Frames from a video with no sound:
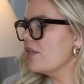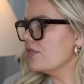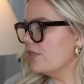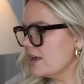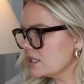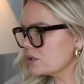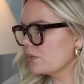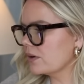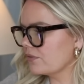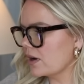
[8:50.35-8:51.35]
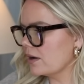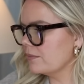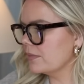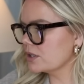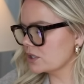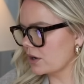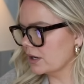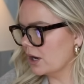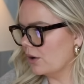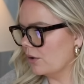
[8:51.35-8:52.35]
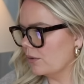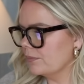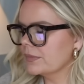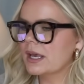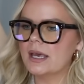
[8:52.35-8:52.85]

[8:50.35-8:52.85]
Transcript: This one from Zara Home